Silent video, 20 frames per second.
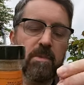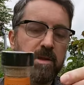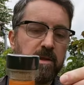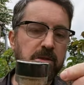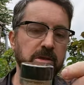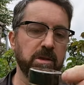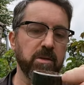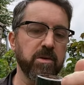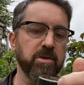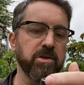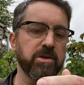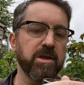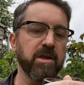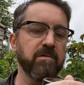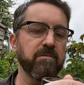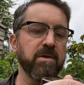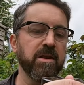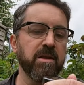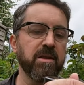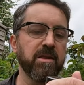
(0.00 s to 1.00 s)
So just
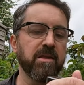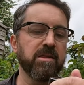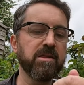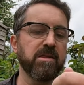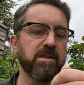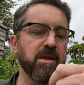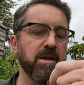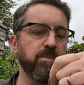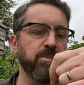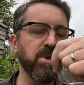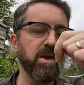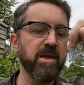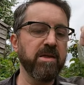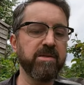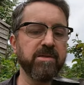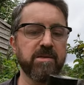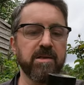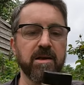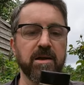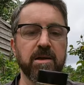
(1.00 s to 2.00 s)
get rid of this
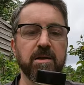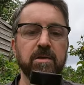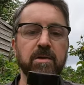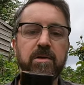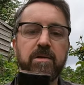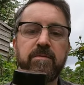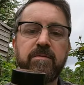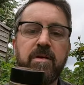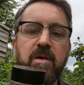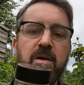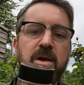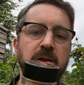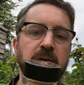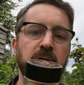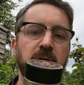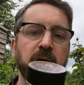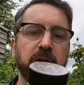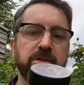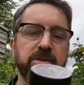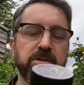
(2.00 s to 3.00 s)
plastic. Look, very
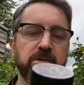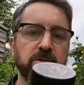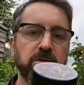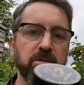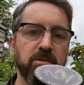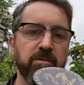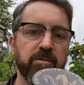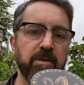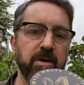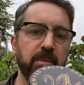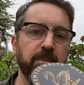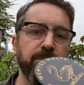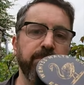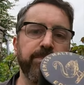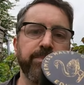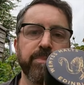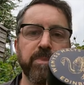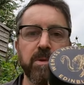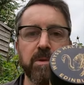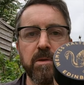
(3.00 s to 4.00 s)
nice sort of
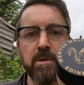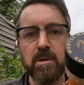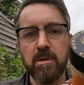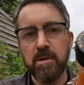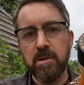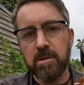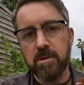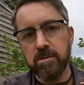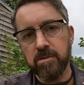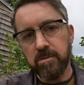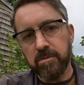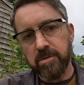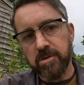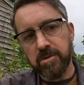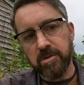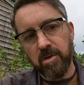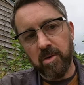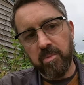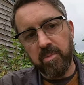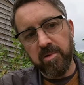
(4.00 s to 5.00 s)

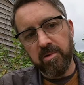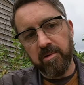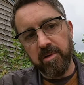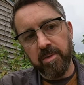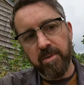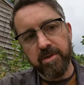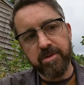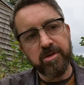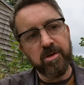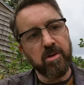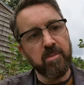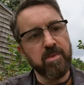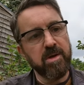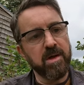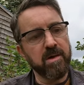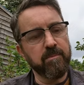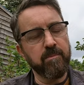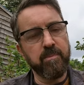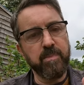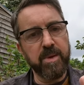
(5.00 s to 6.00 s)
stopper on the top
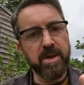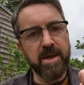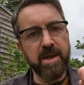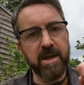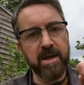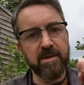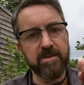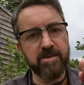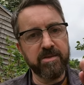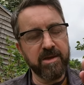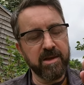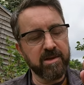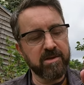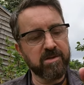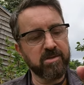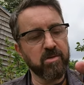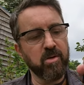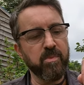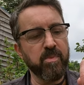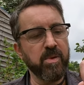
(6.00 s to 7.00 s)
there, big thick
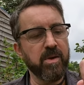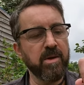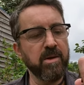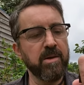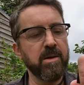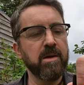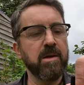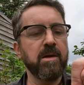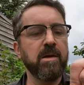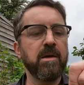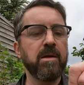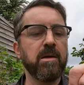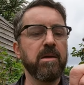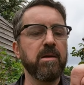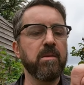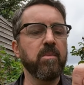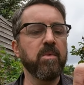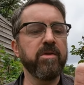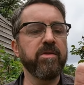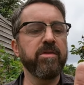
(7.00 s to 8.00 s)
stopper
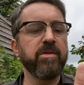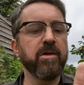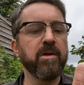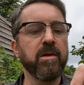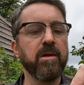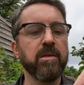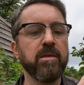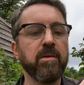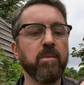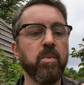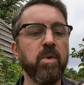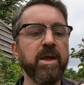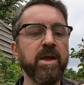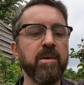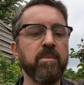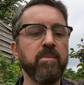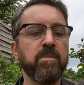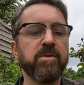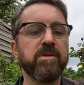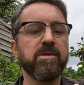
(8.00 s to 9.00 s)
with the
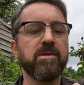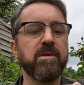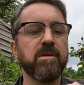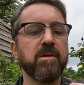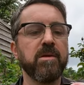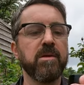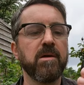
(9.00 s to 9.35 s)
Wemyss